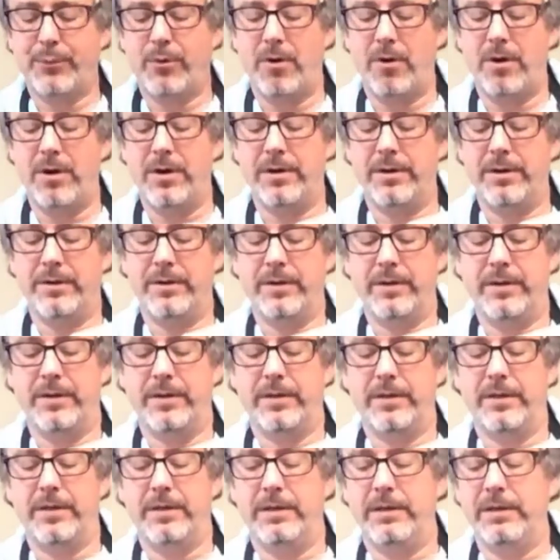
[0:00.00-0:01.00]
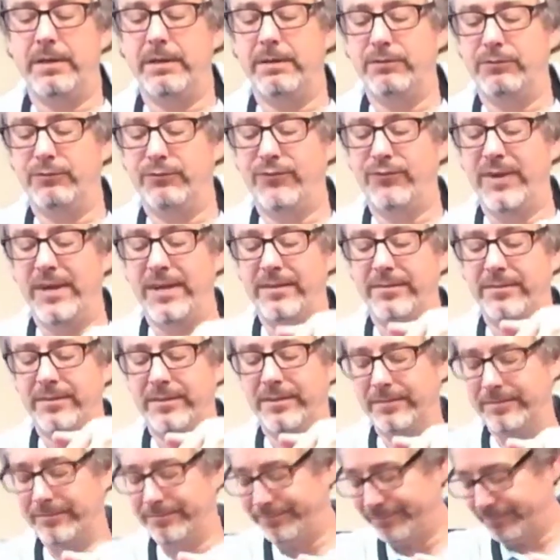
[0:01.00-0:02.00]
part is
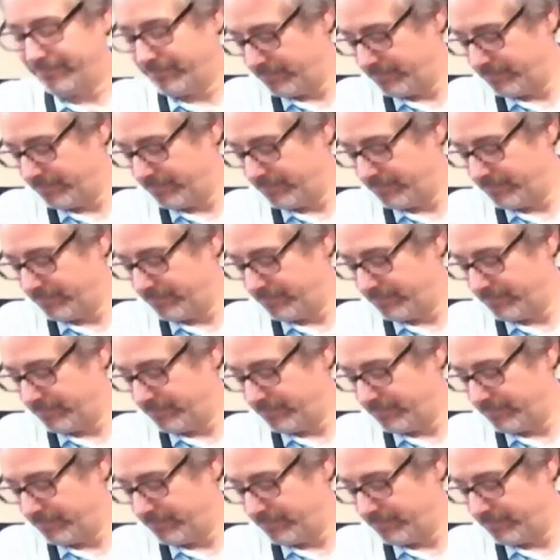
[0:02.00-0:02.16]
facing,